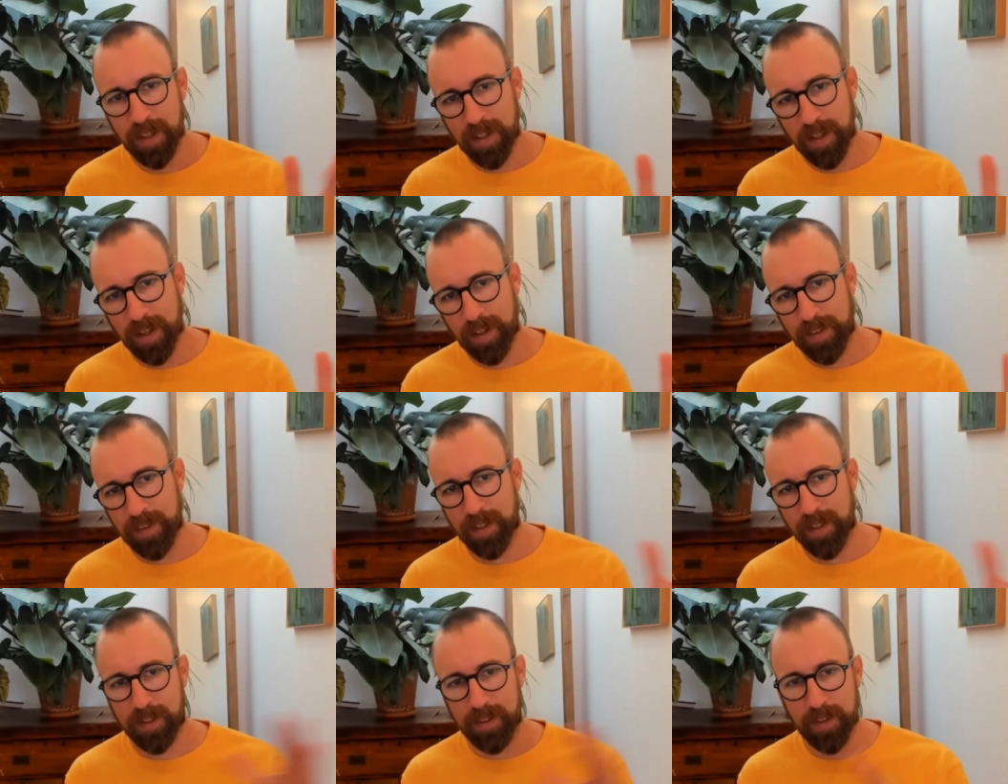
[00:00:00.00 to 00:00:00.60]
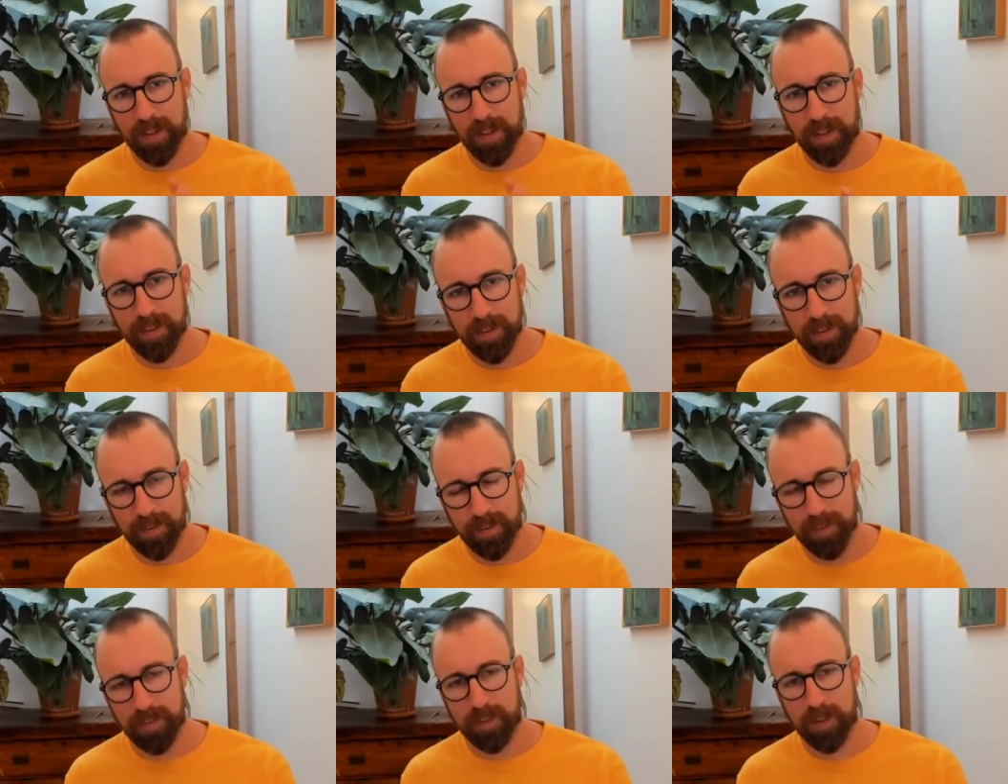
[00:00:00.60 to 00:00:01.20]
and then let the
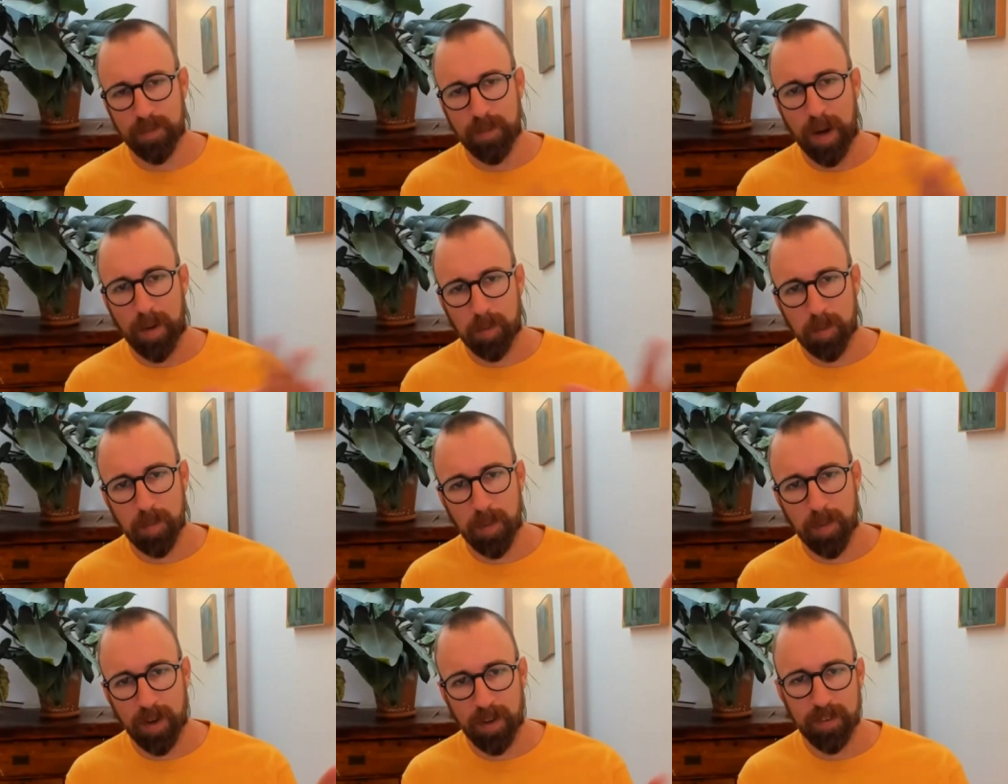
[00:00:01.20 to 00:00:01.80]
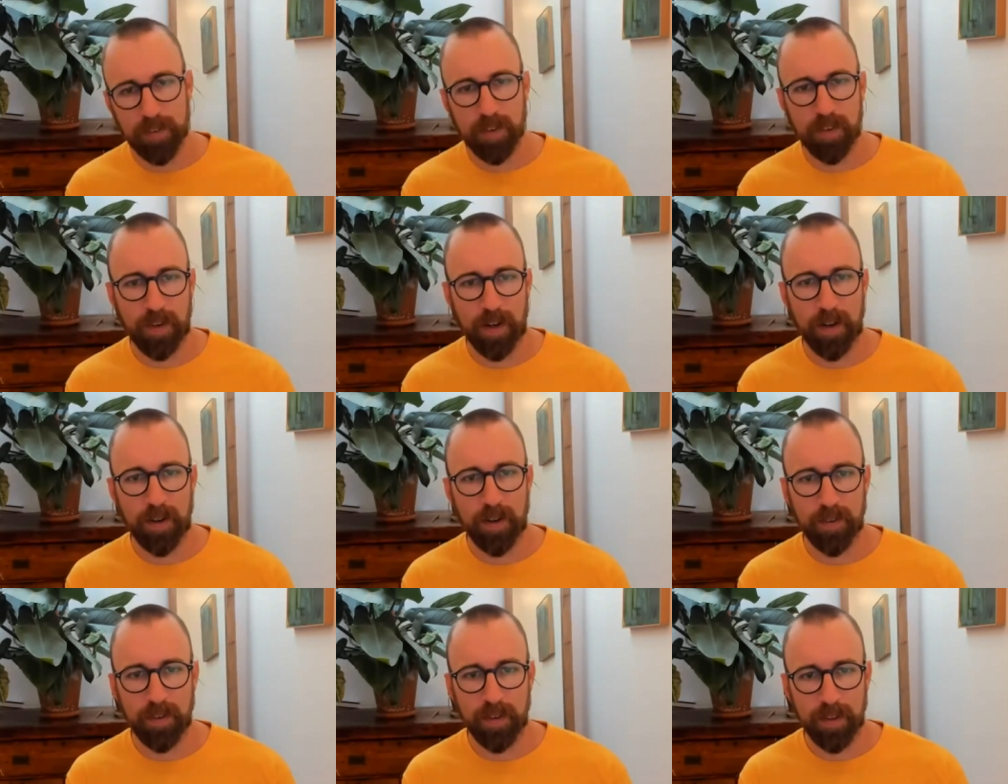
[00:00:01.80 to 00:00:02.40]
system optimize
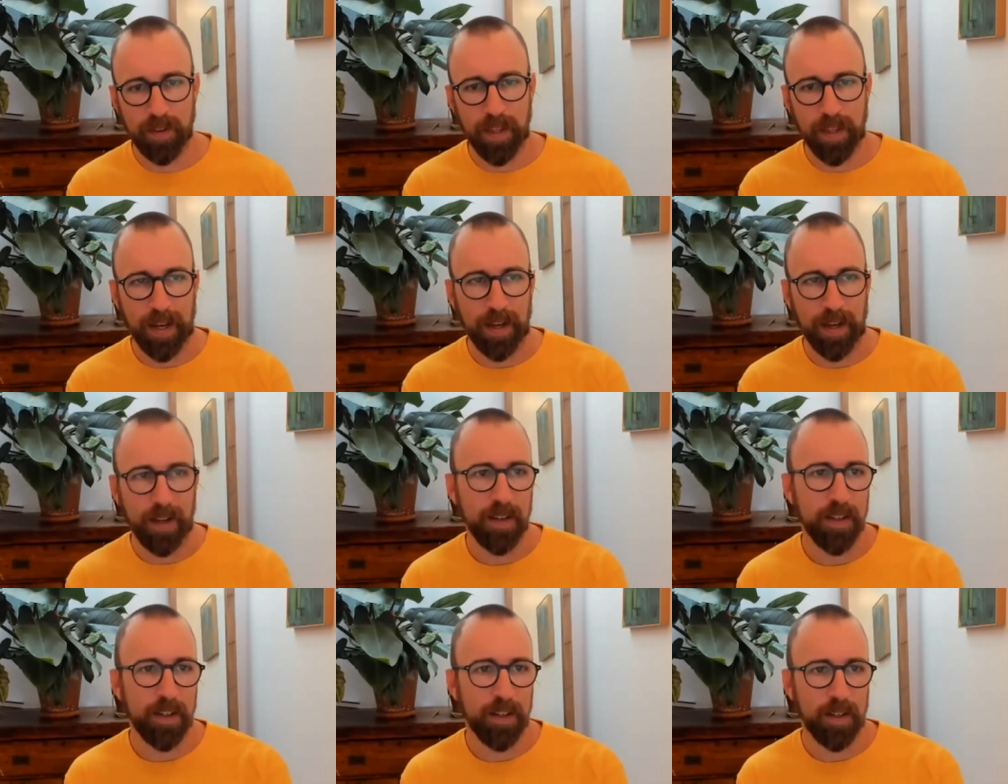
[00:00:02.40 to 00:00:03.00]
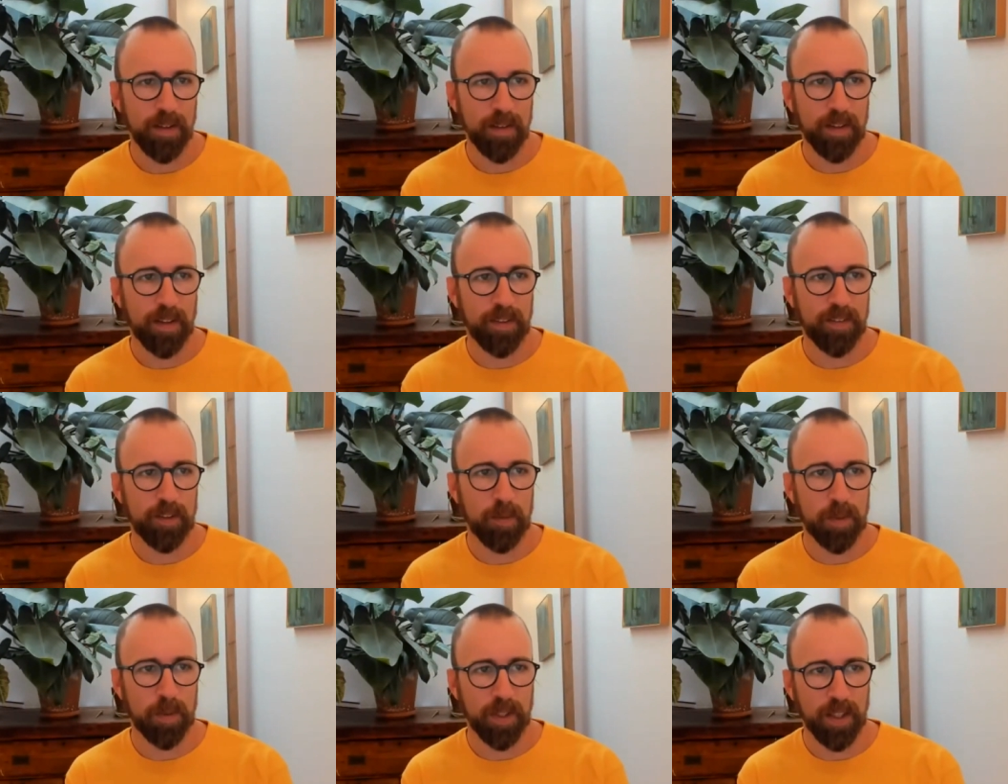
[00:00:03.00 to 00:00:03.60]
around that. That's
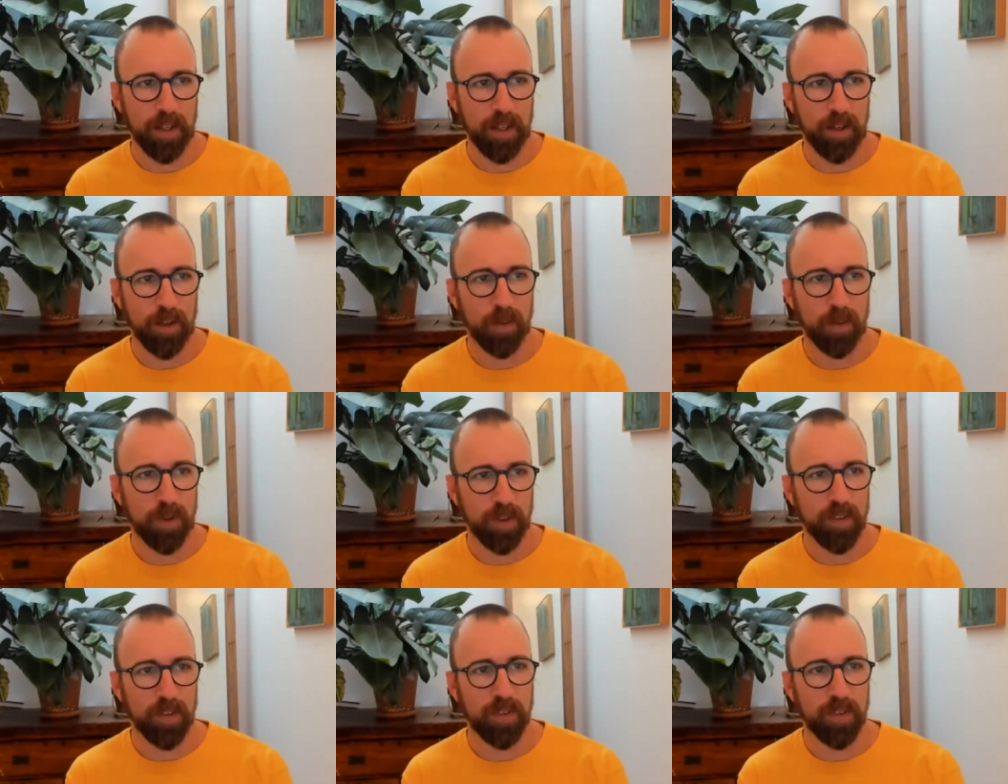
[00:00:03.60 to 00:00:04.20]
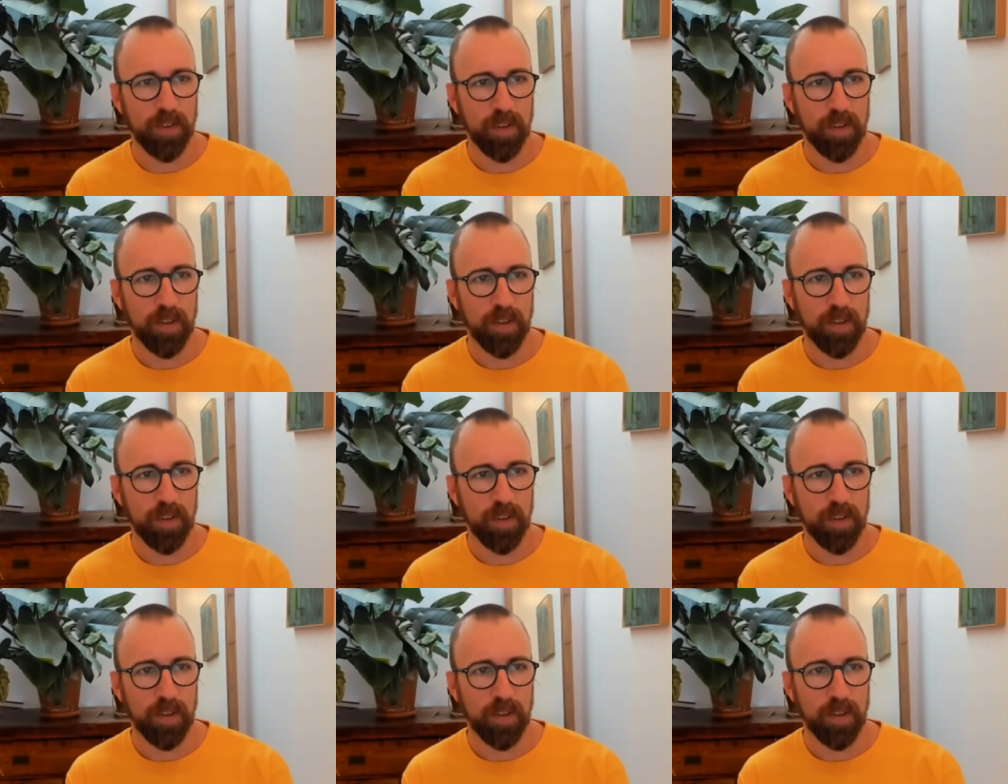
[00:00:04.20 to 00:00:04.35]
typically how it works.